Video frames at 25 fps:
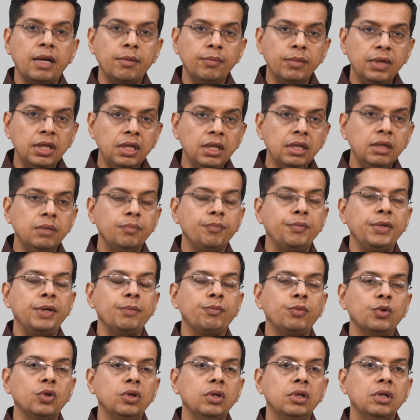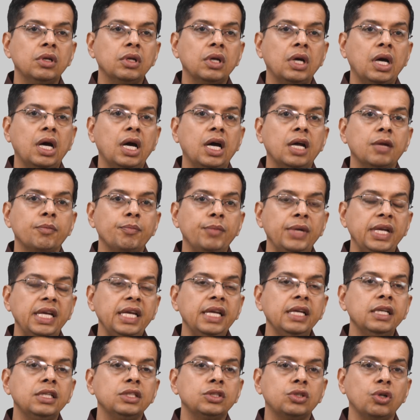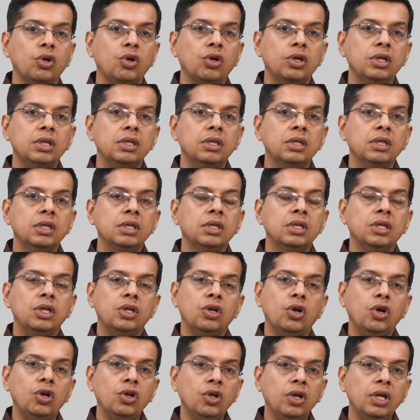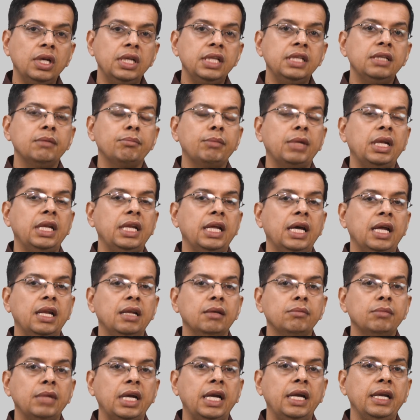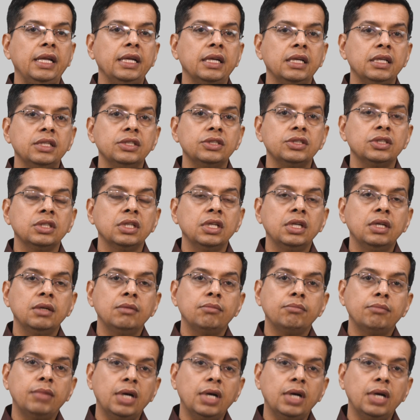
tribal people are being taught not only the Malayalam and English,